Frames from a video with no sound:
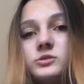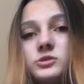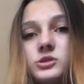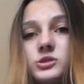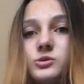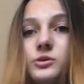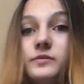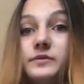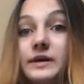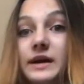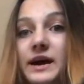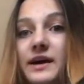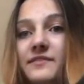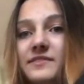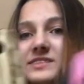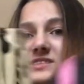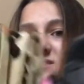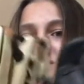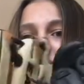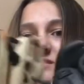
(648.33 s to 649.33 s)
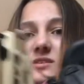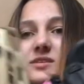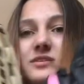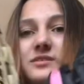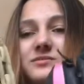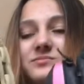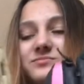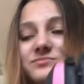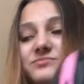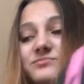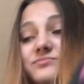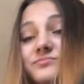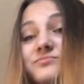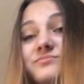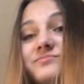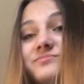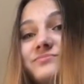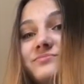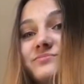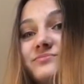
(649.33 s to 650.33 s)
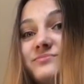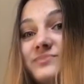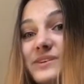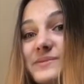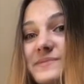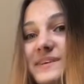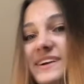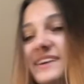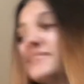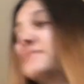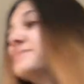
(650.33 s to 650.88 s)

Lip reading: one's 12 and a half. It's pretty big.